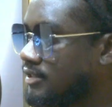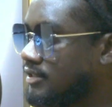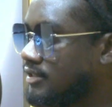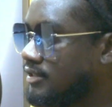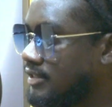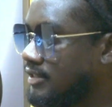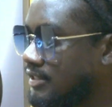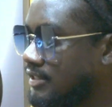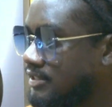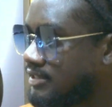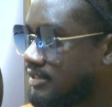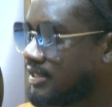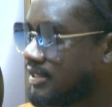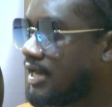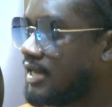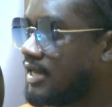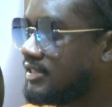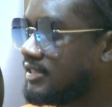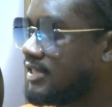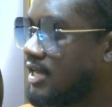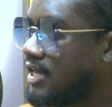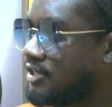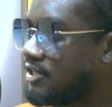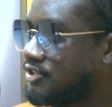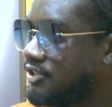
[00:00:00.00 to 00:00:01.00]
these cars
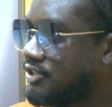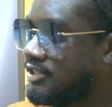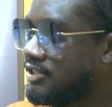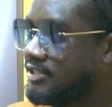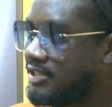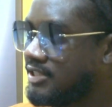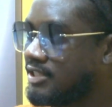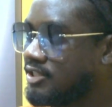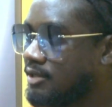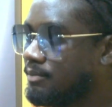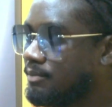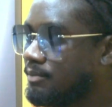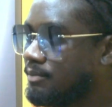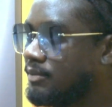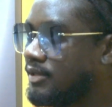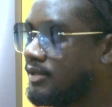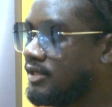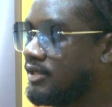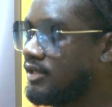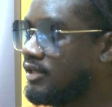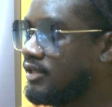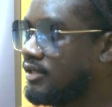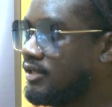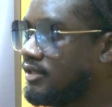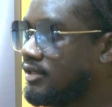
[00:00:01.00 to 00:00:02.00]
are actually set up
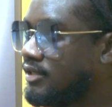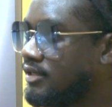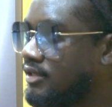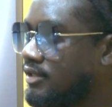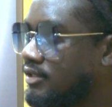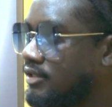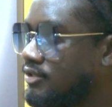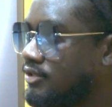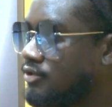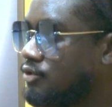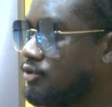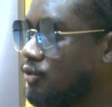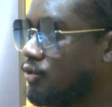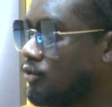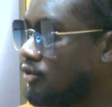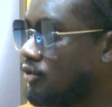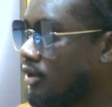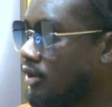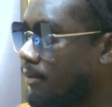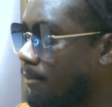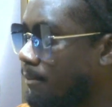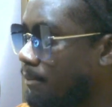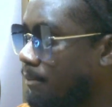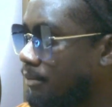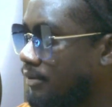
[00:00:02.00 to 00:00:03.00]
to
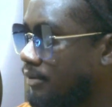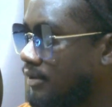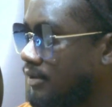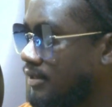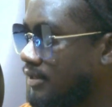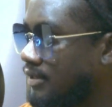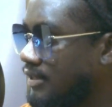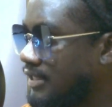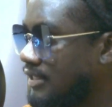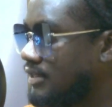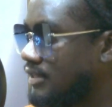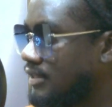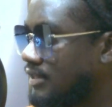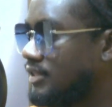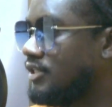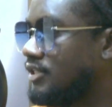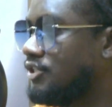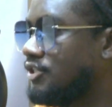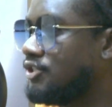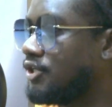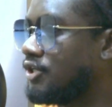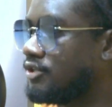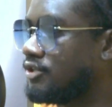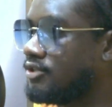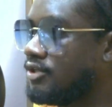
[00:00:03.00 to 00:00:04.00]
completely
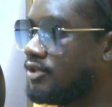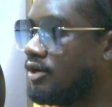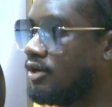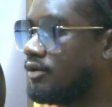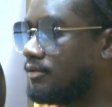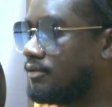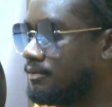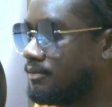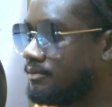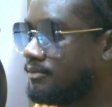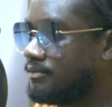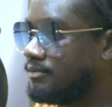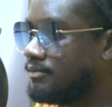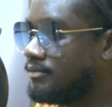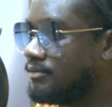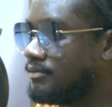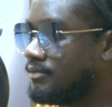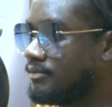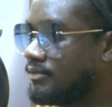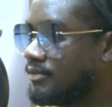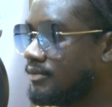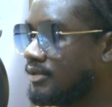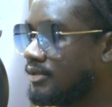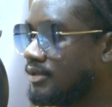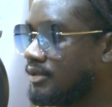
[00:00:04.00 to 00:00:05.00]
shut down
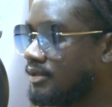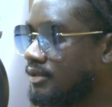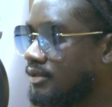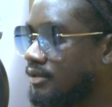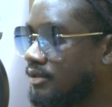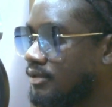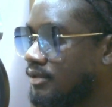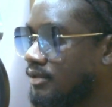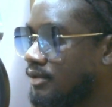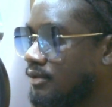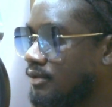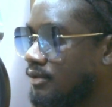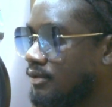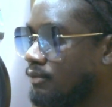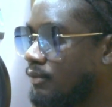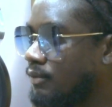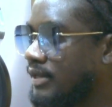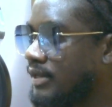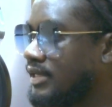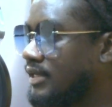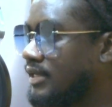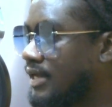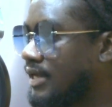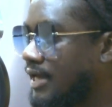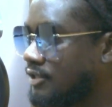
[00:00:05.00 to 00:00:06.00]
when
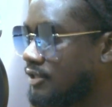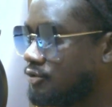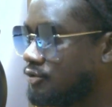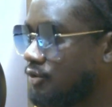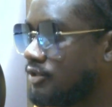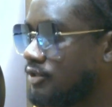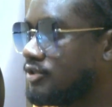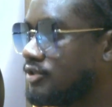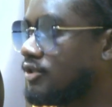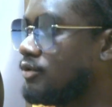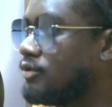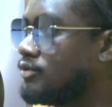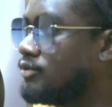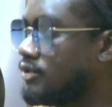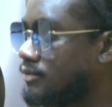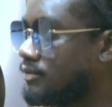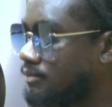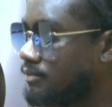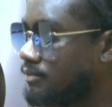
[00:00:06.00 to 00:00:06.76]
the gas runs out.